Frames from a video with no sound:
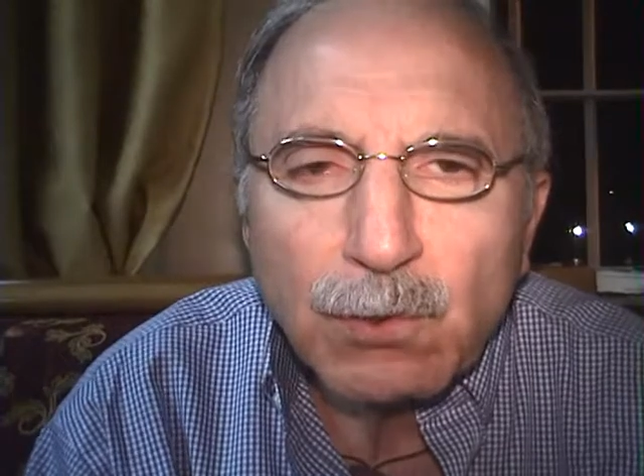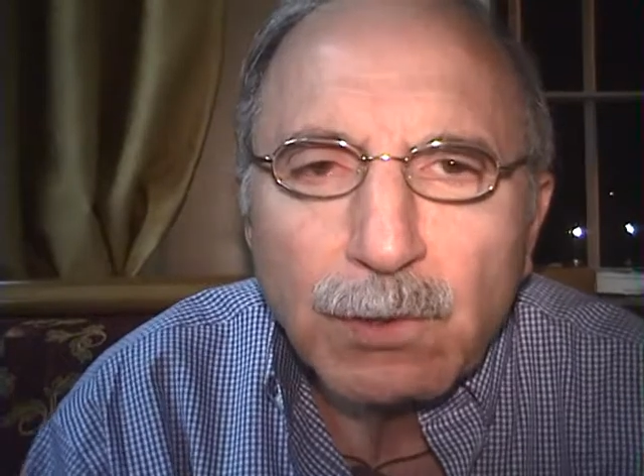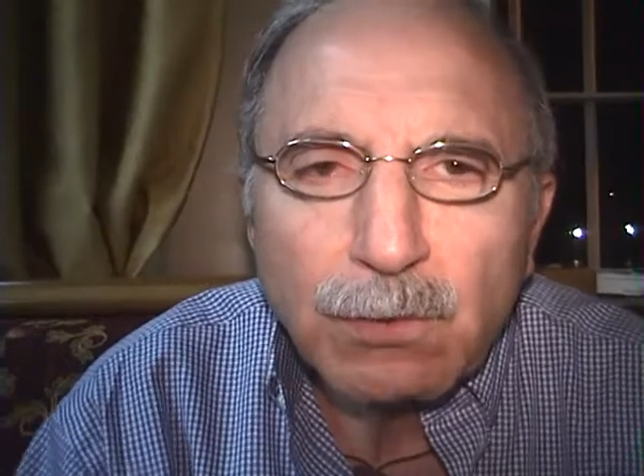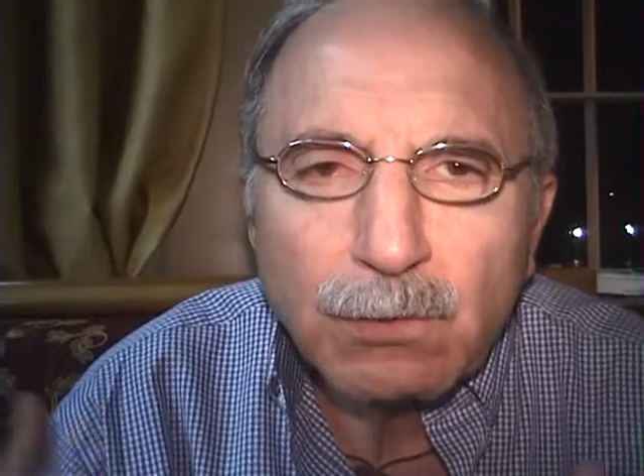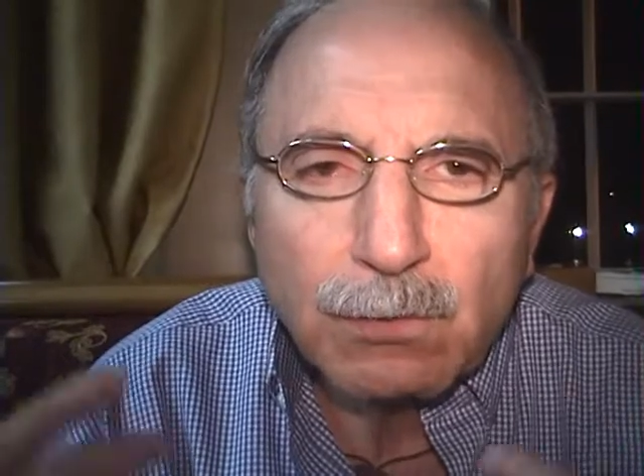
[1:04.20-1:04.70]

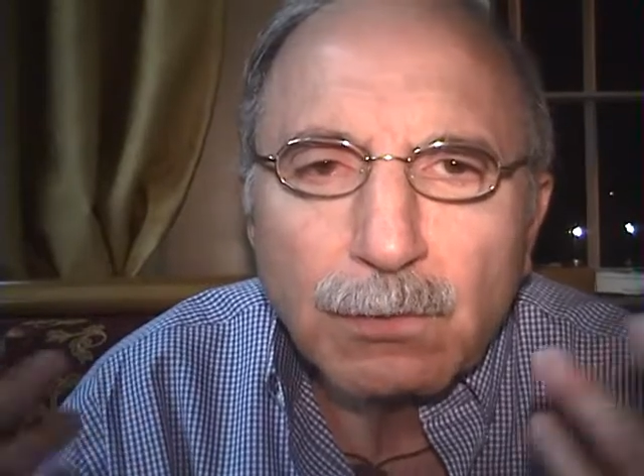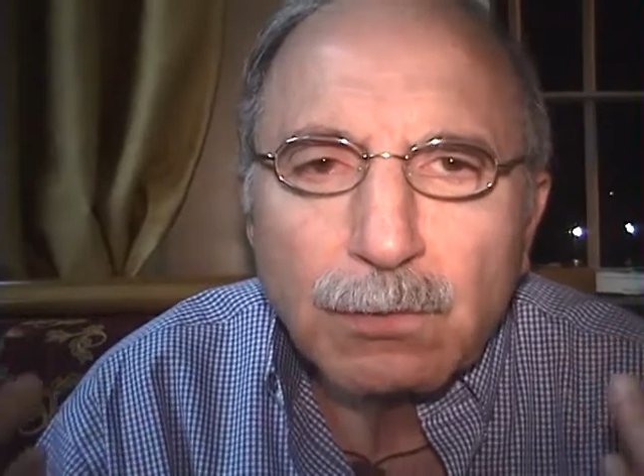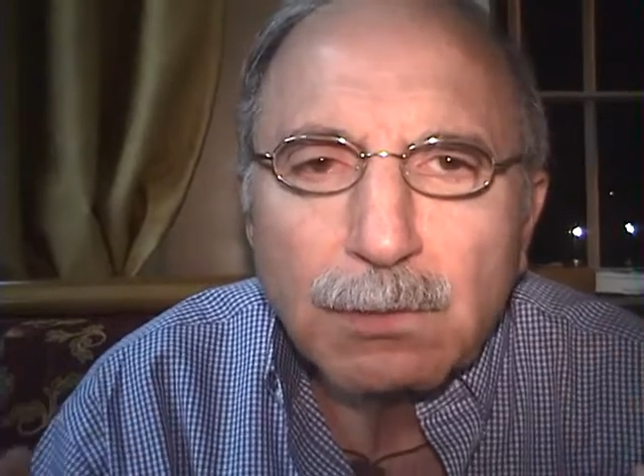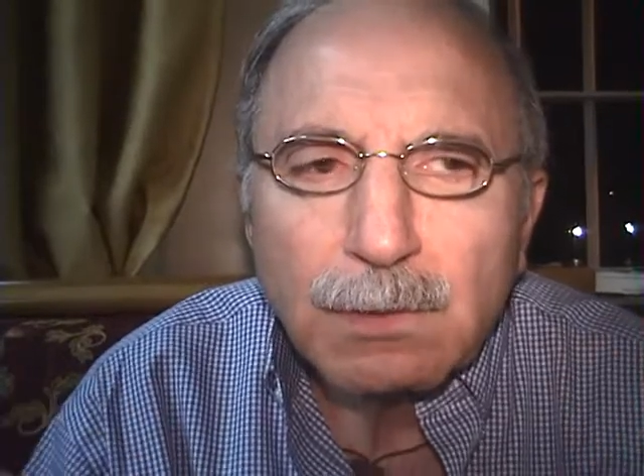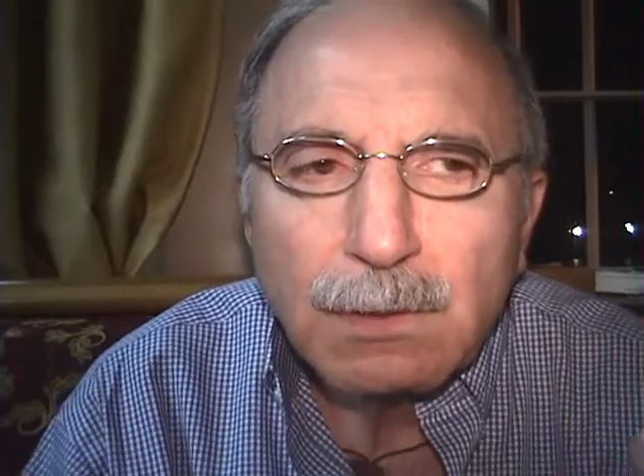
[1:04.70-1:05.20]

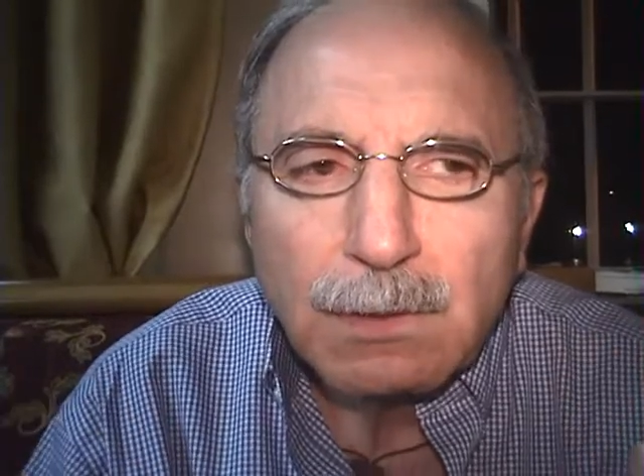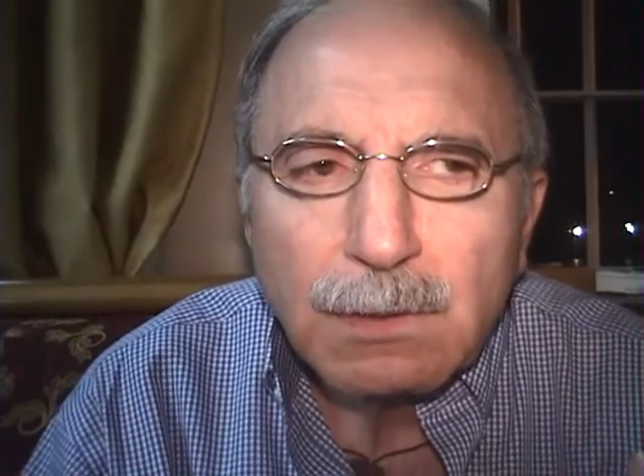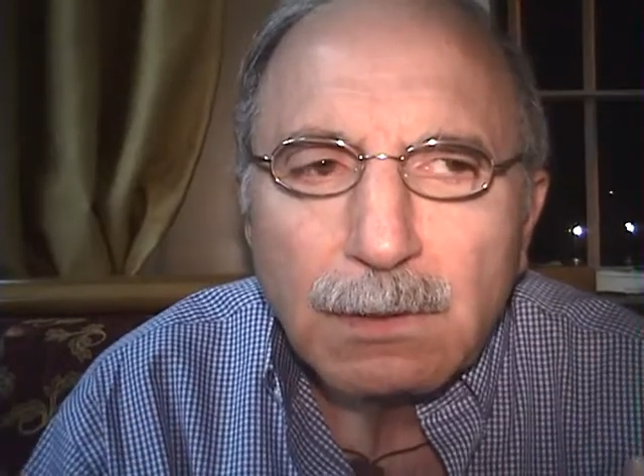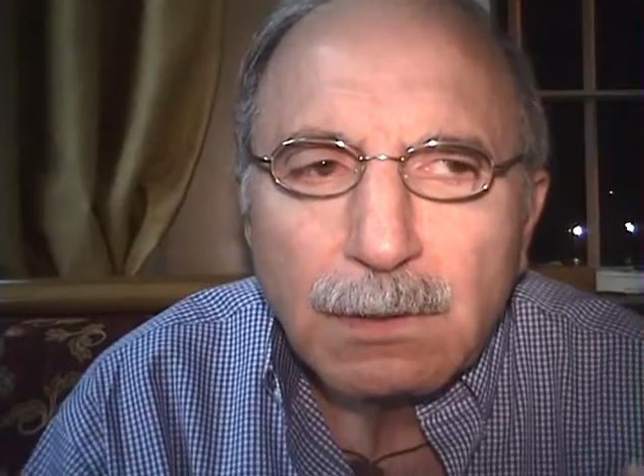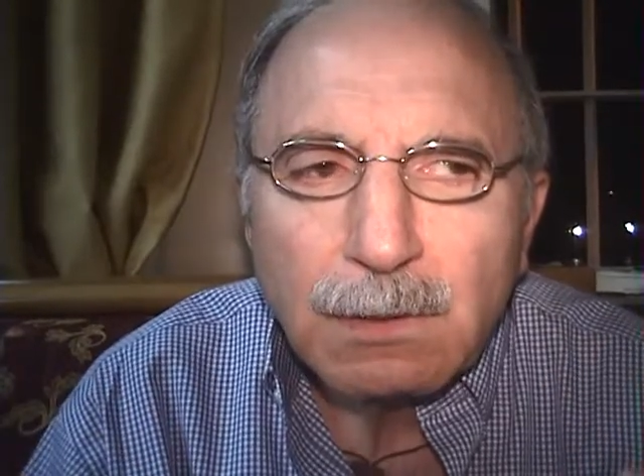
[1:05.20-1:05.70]
into
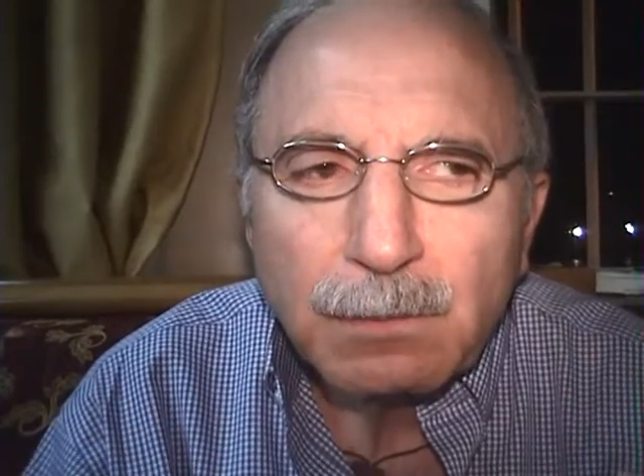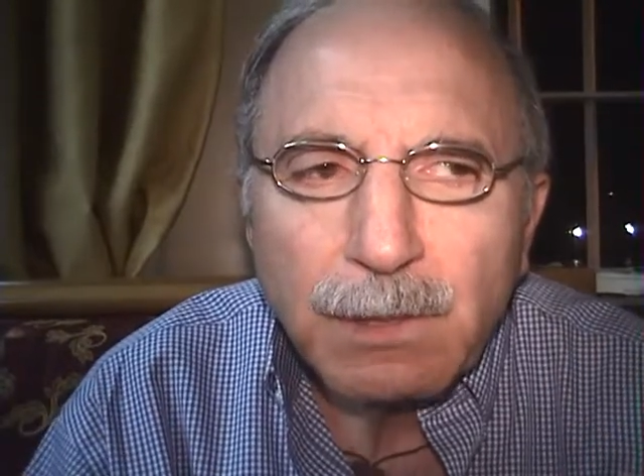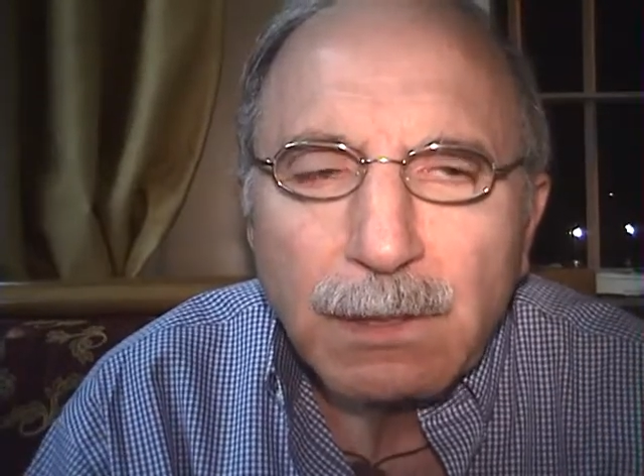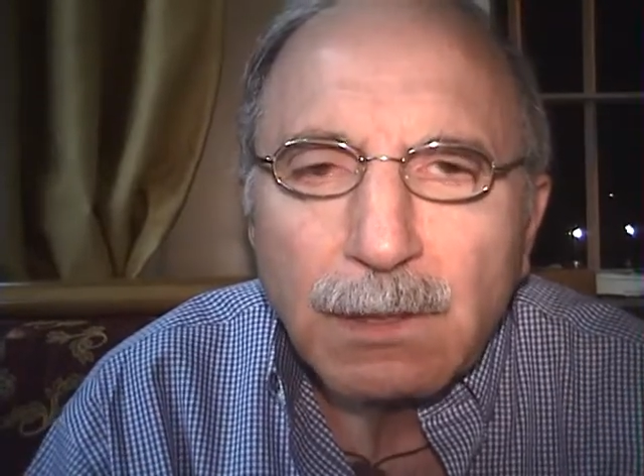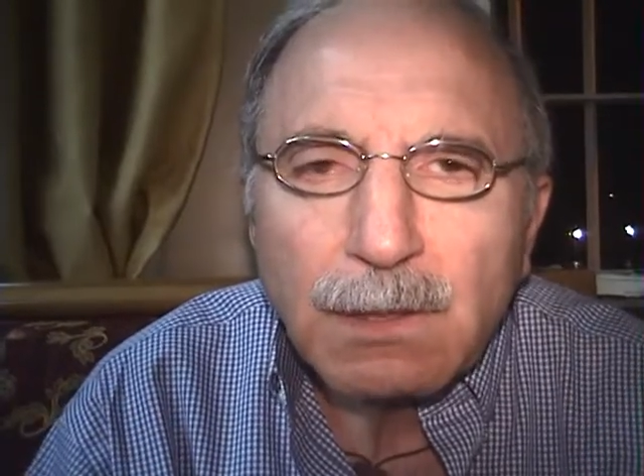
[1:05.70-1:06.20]

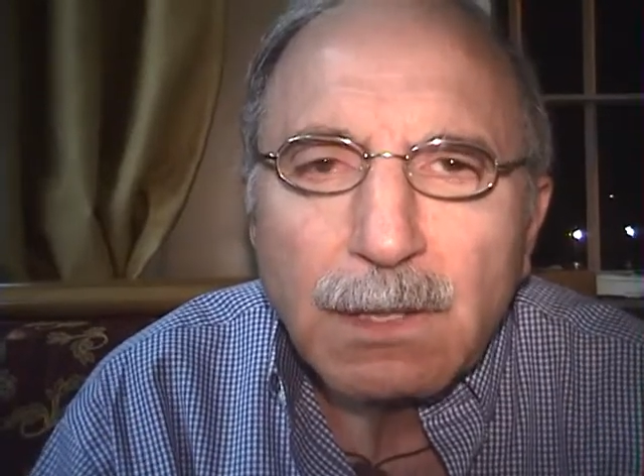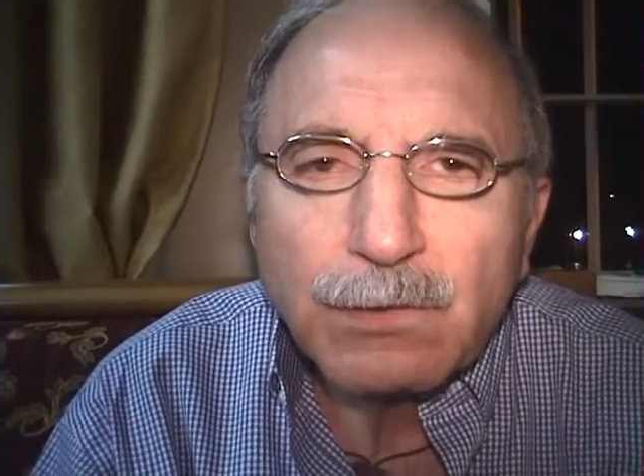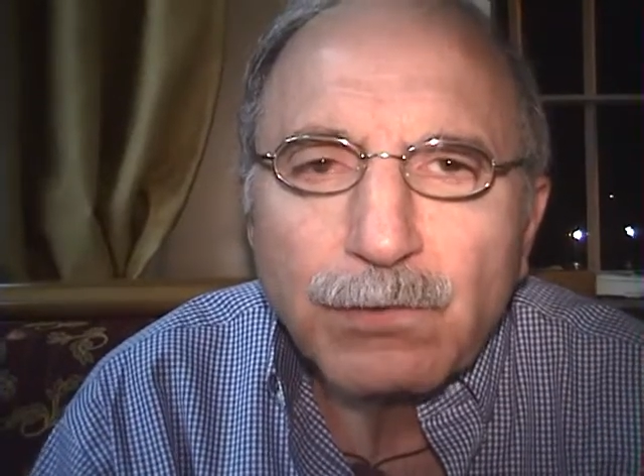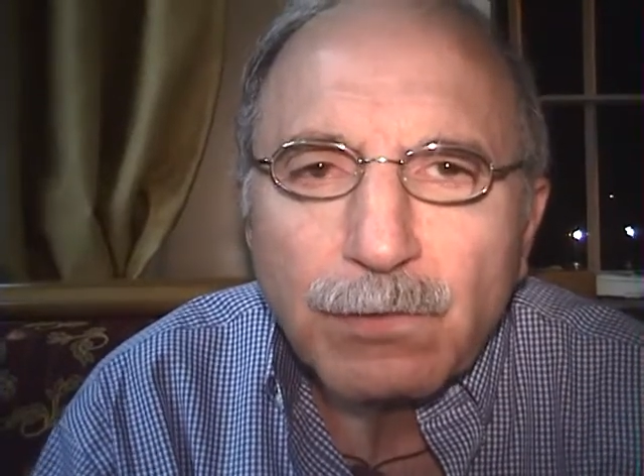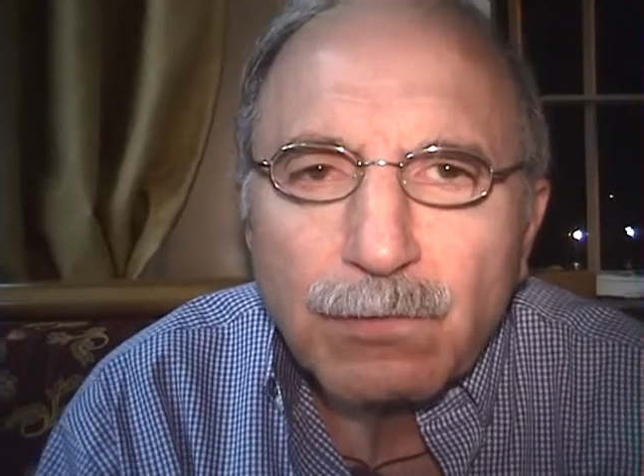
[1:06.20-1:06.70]
being
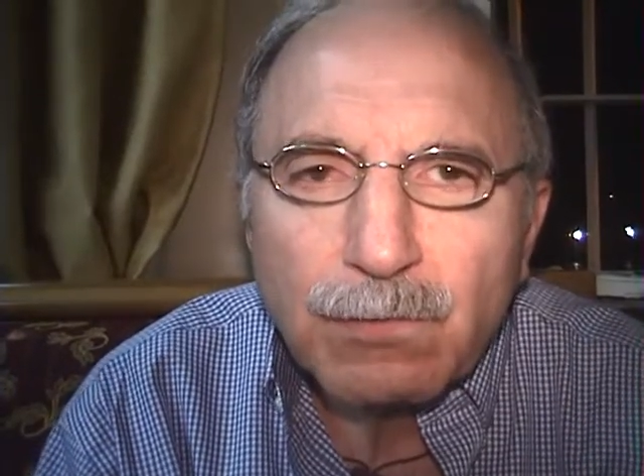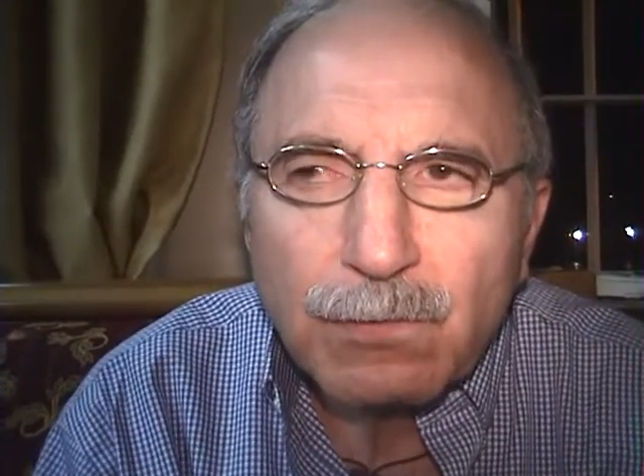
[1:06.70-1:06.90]
unconscious,